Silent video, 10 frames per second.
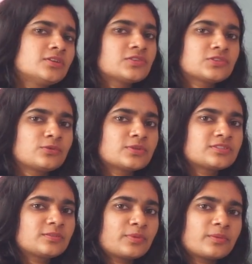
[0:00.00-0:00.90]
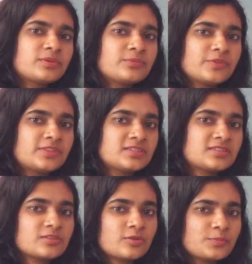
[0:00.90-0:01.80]
So what's the problem with
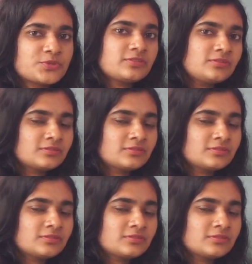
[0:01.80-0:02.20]
this option?